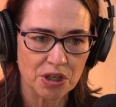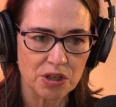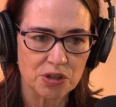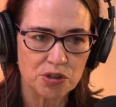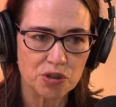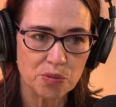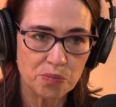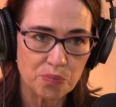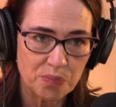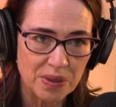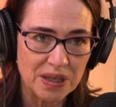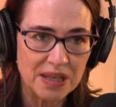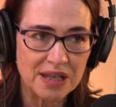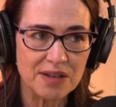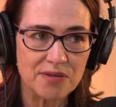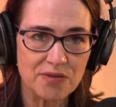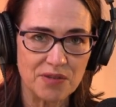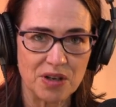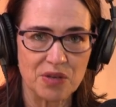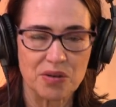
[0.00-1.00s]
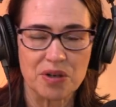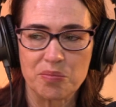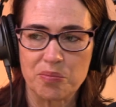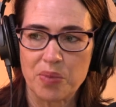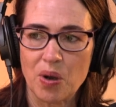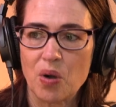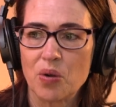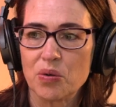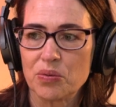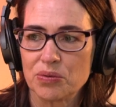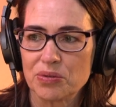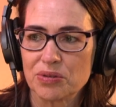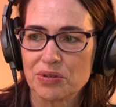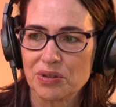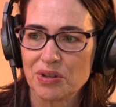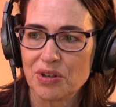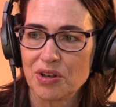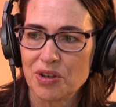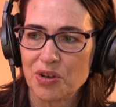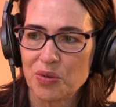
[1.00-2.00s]
to be very bold
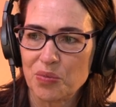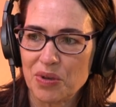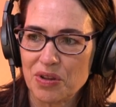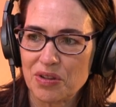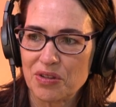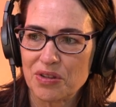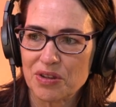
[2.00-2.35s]
with